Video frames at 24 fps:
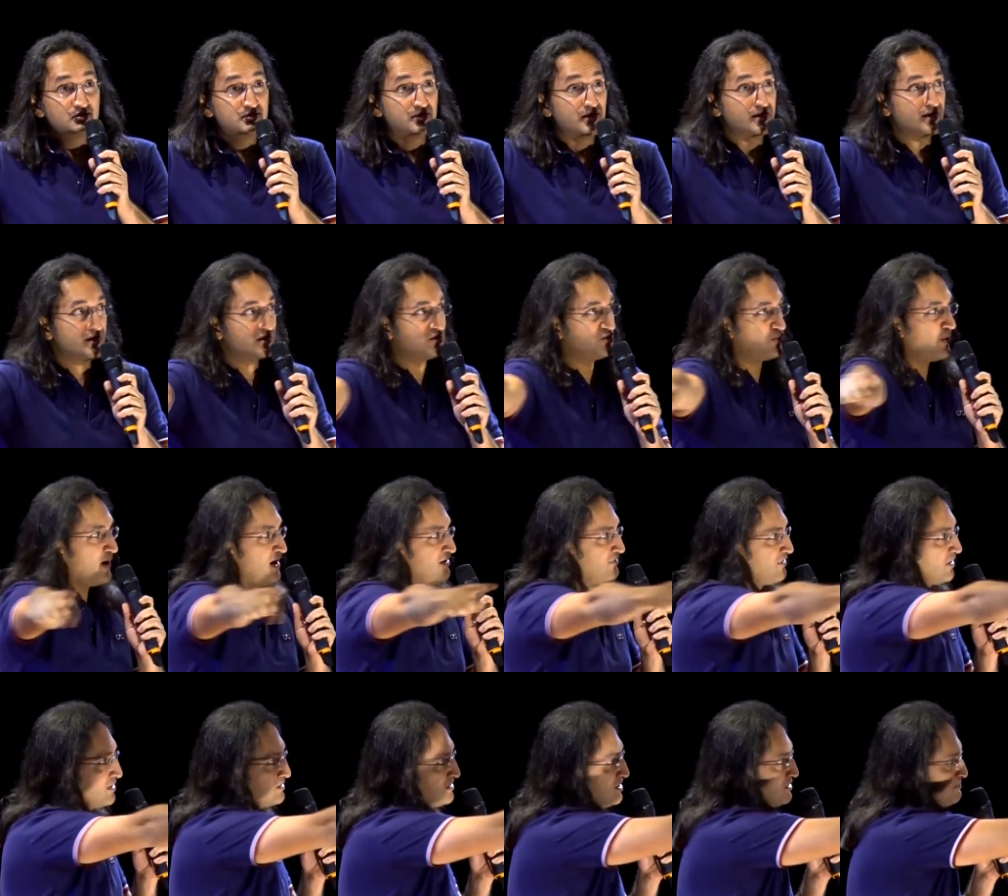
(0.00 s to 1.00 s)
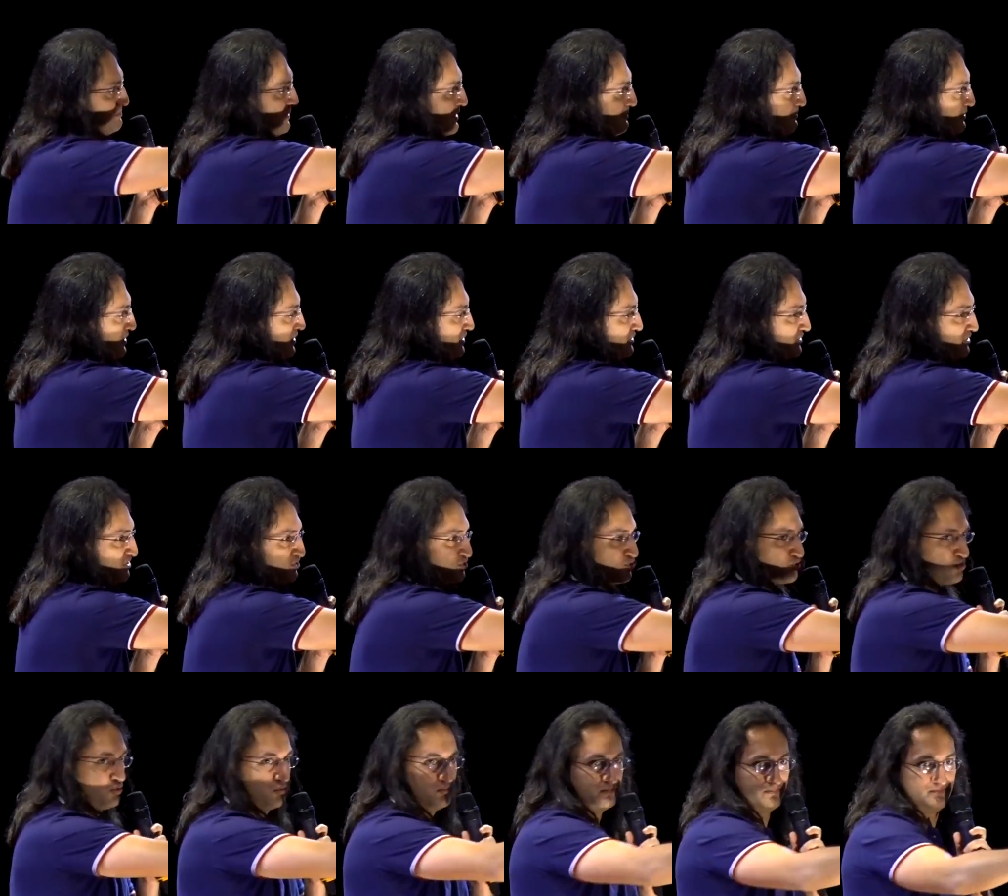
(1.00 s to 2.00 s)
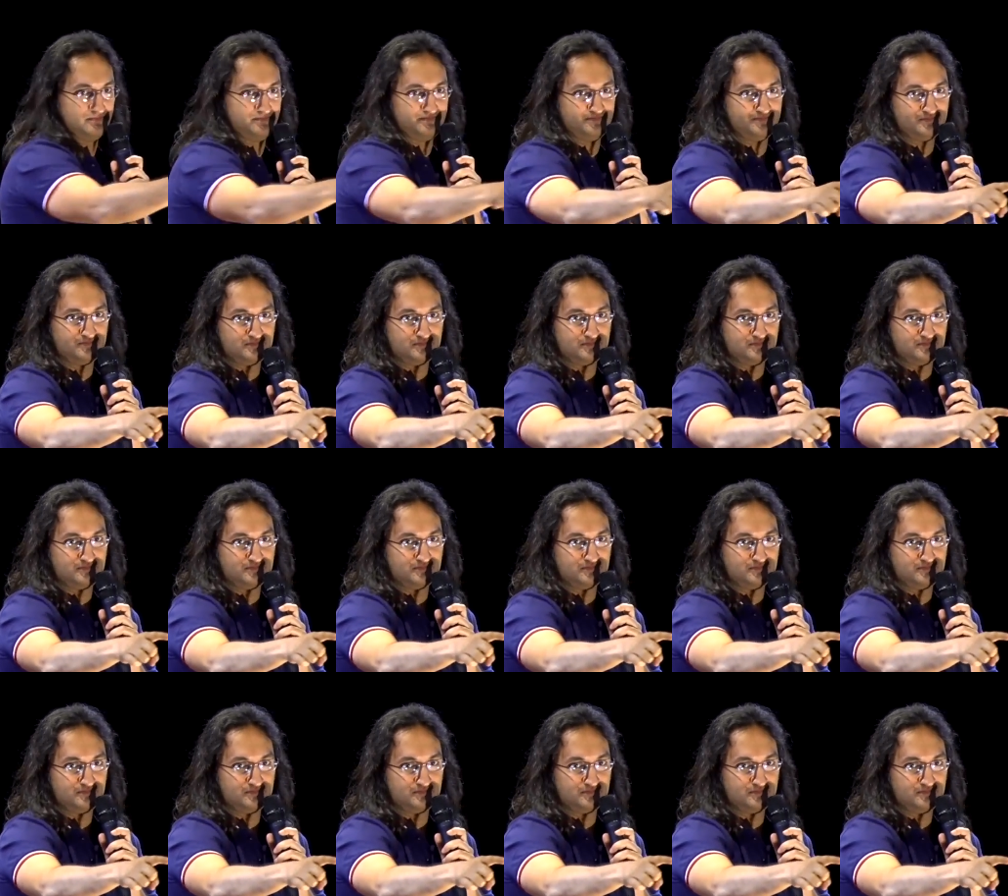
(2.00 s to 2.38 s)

there are 1,200 people in this room